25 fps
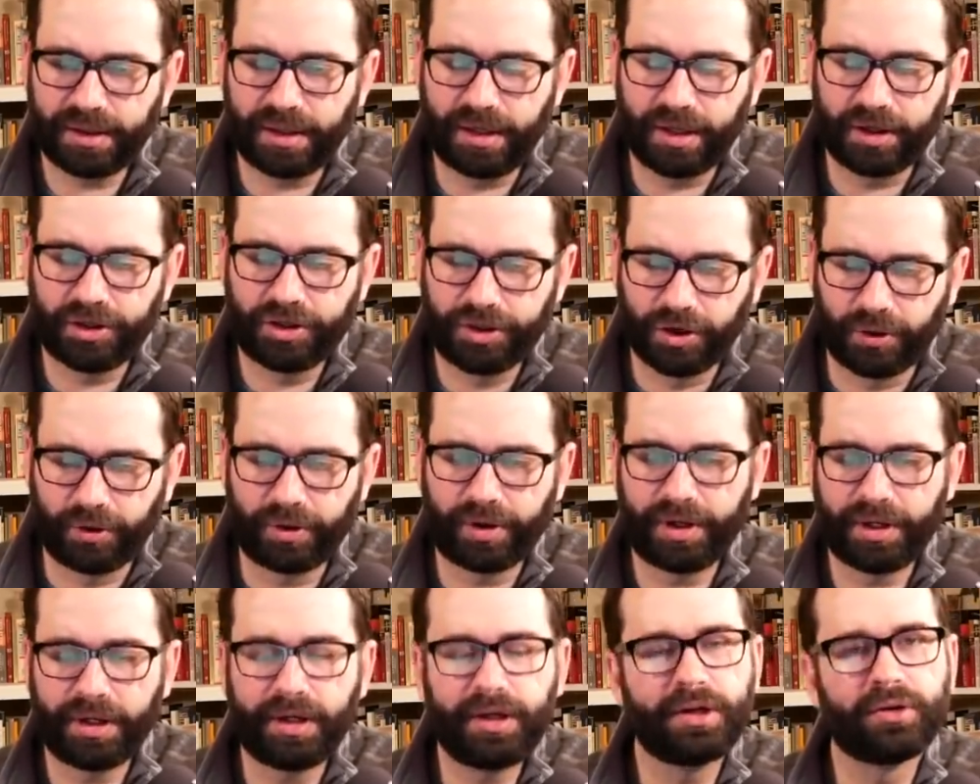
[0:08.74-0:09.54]
an
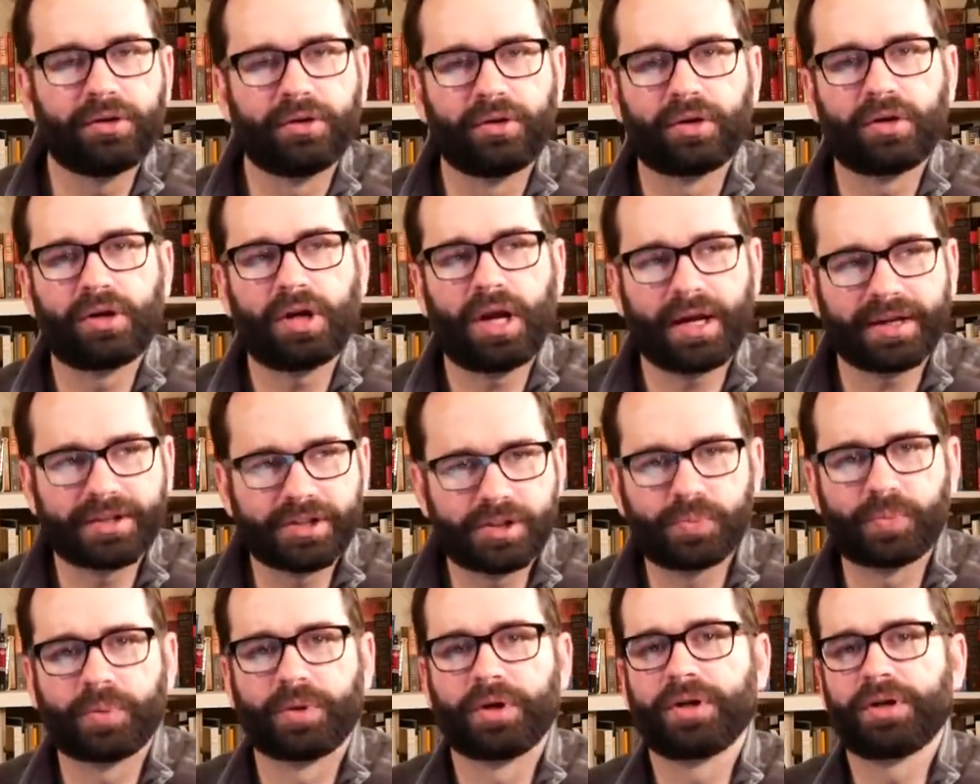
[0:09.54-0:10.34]
authority or
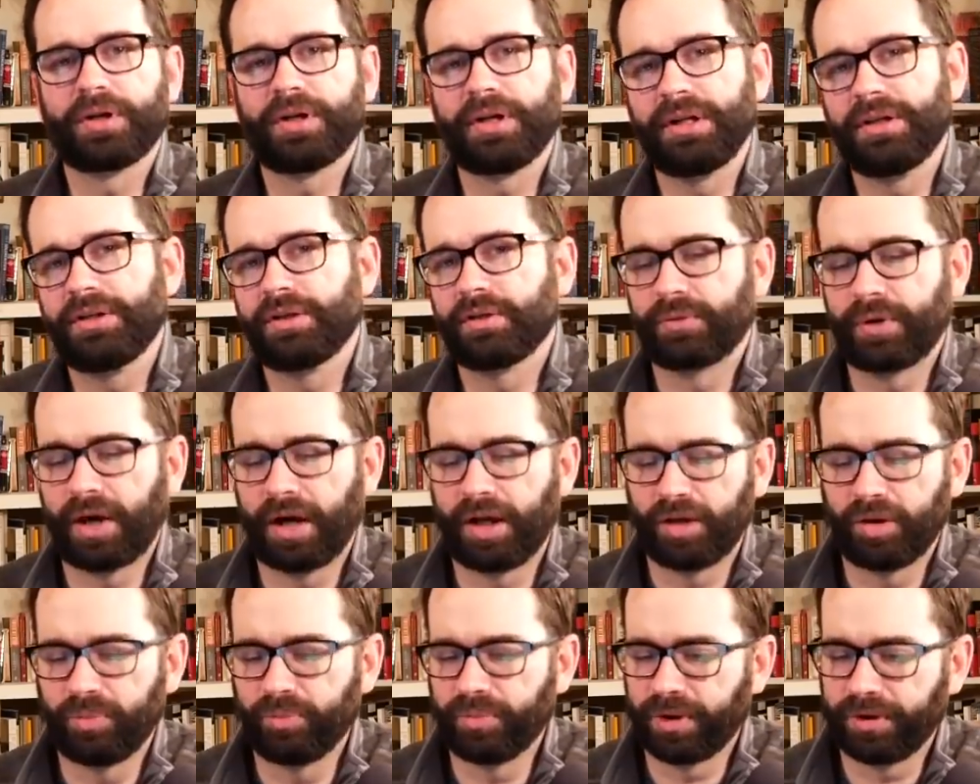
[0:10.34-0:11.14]
expert in the
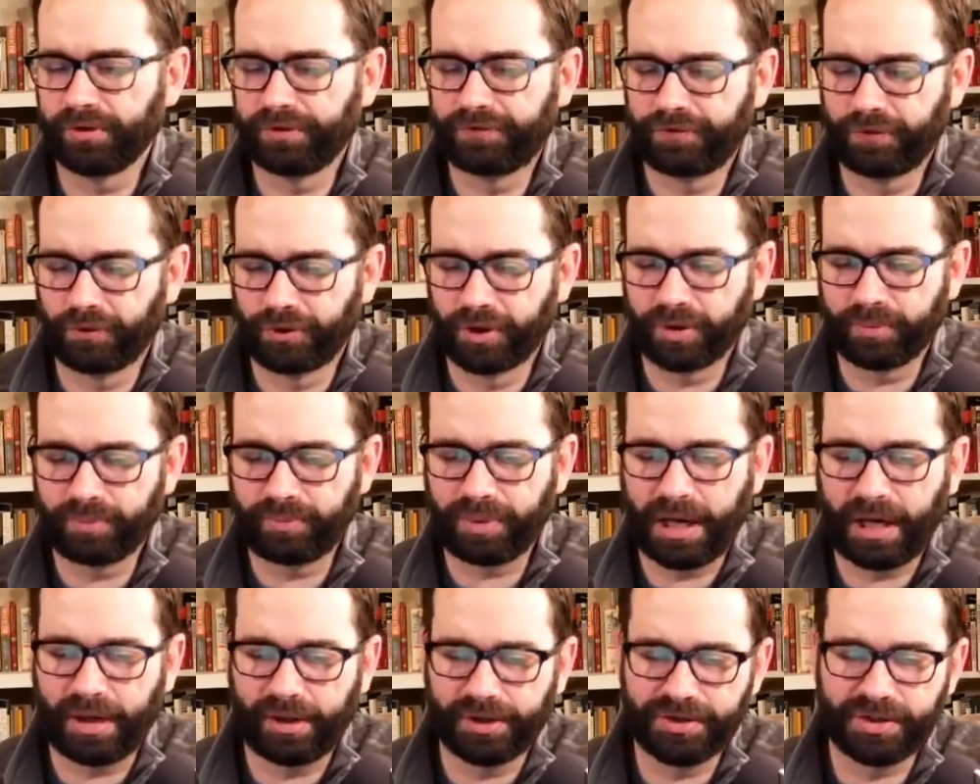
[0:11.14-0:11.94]
realm of foreign
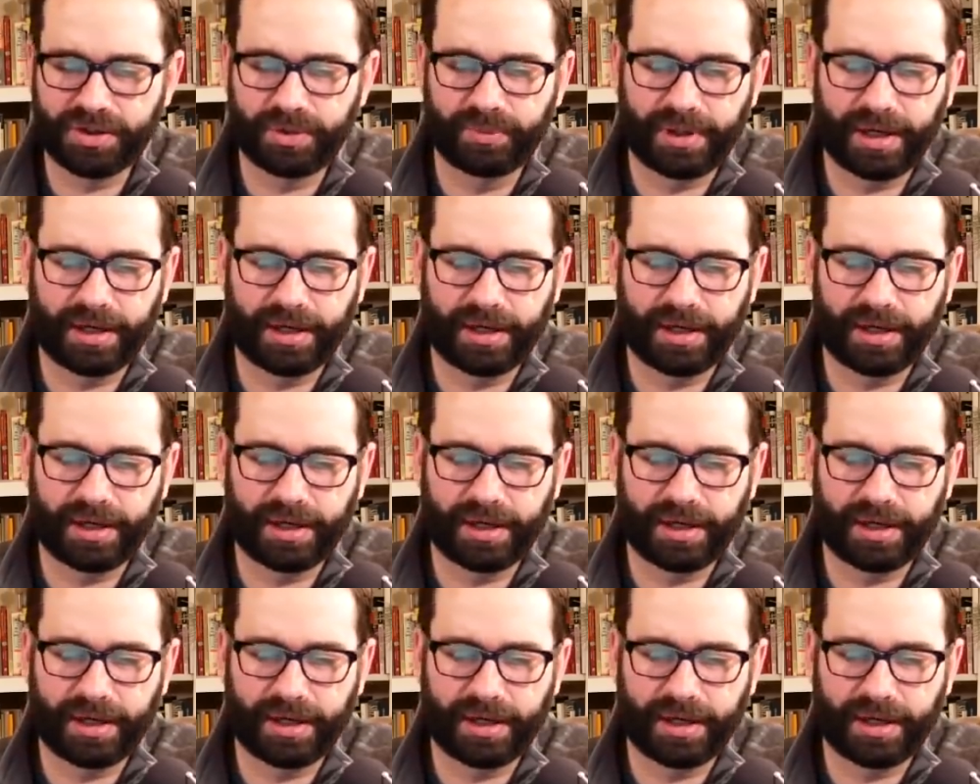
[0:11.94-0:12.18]
policy,